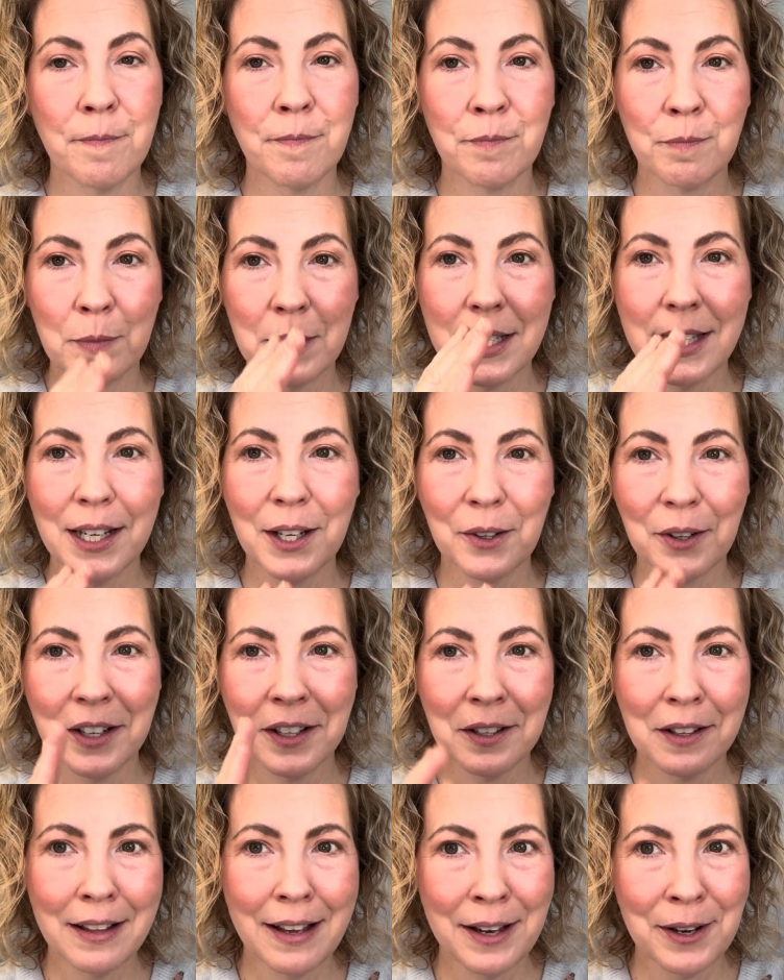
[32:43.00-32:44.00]

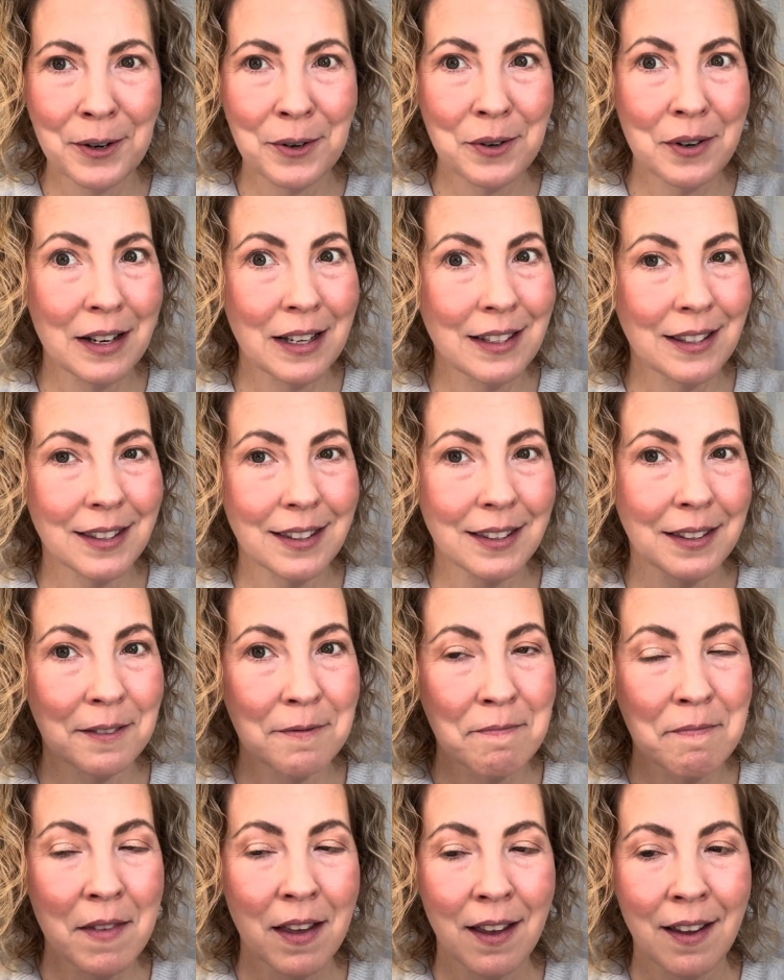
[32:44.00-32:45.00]
material out. It's
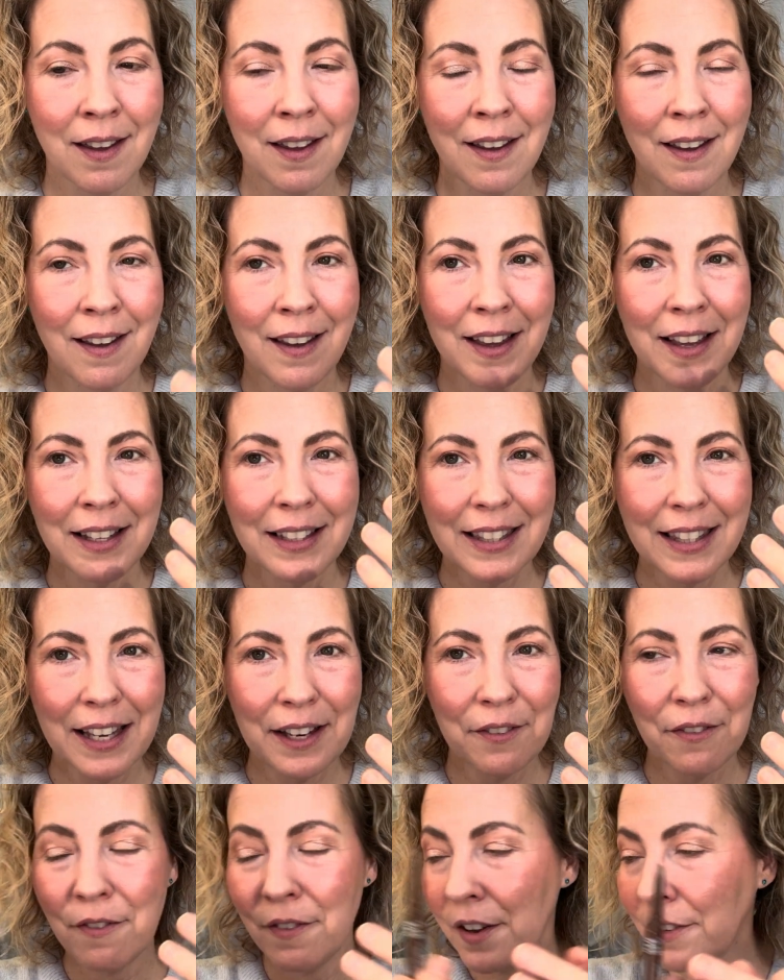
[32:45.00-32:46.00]

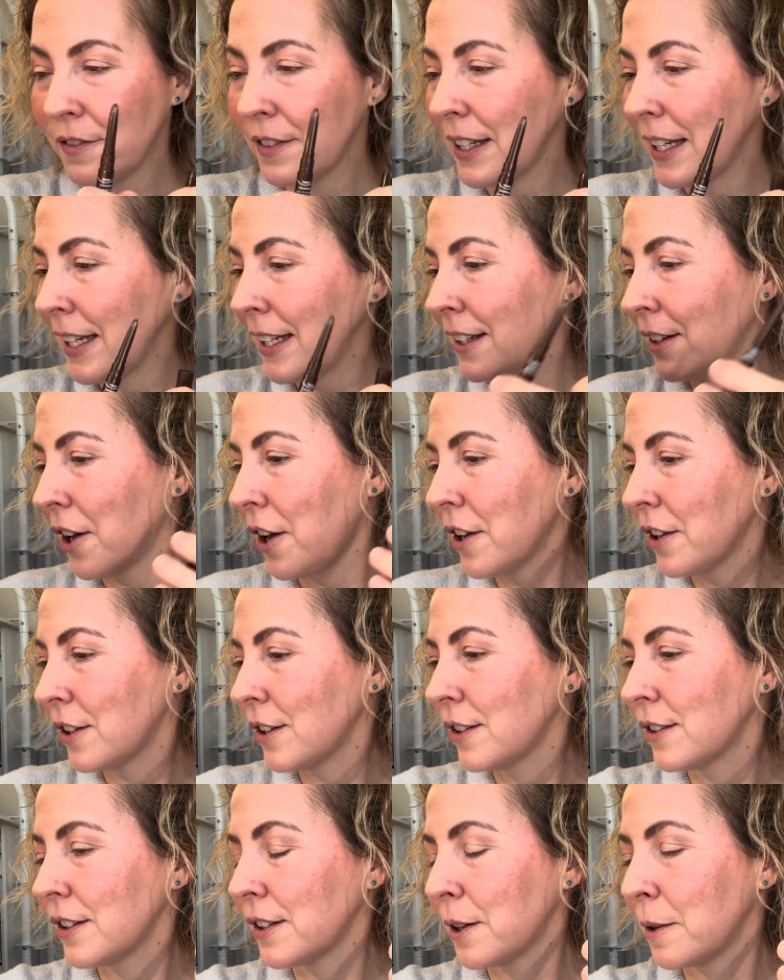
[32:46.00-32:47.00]
like
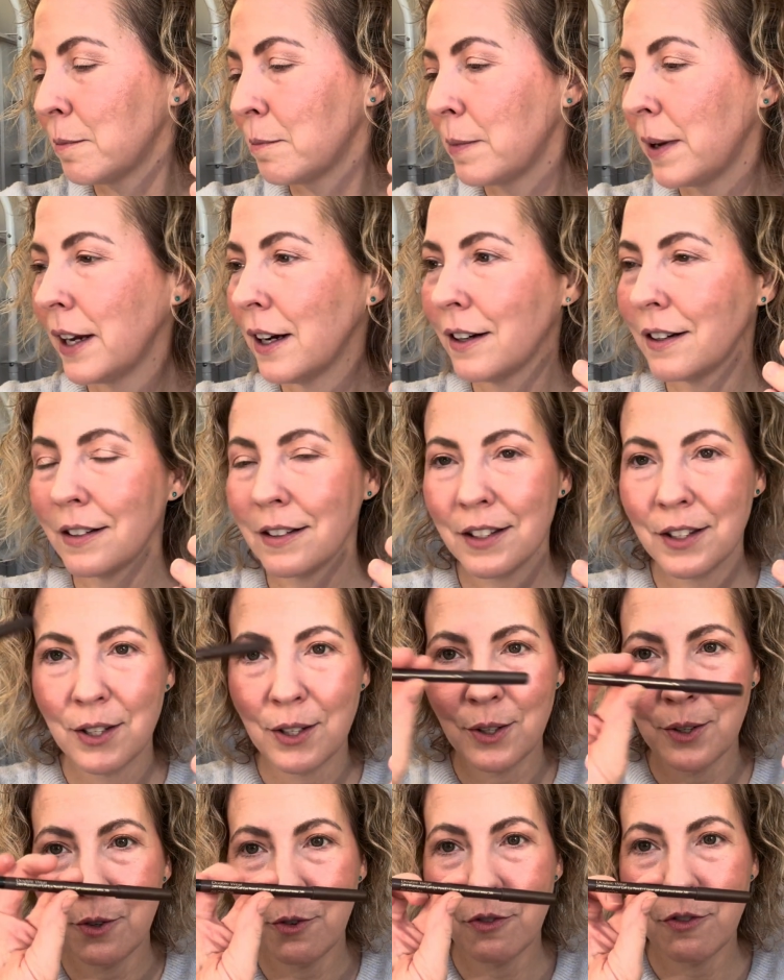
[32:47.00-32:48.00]
$15 compared
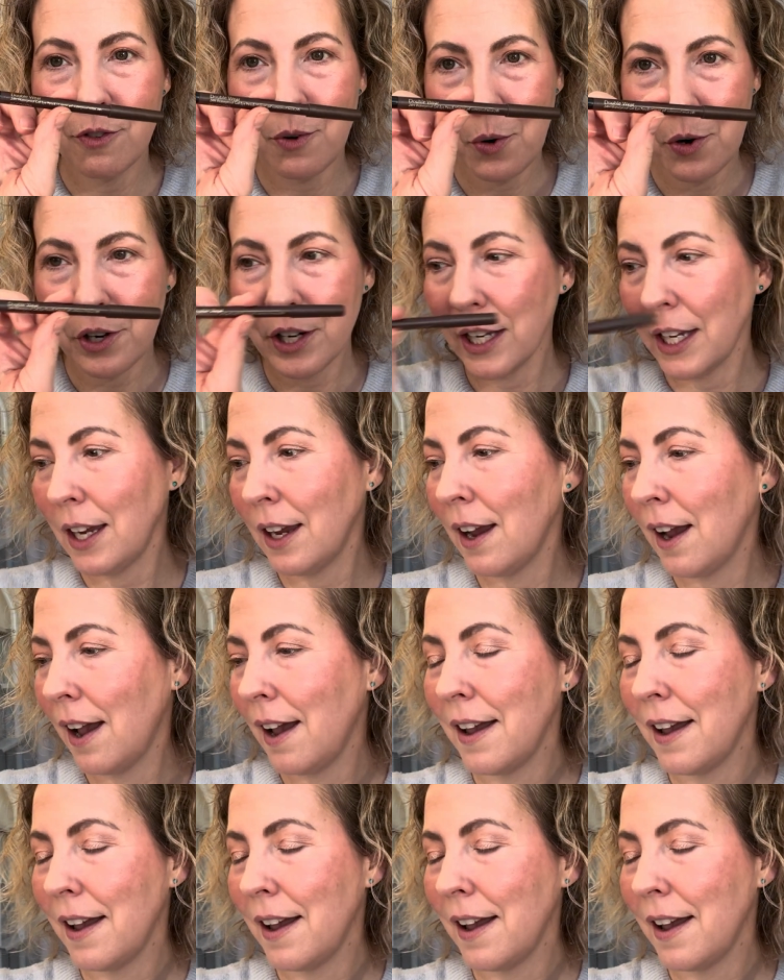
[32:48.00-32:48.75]
to $40.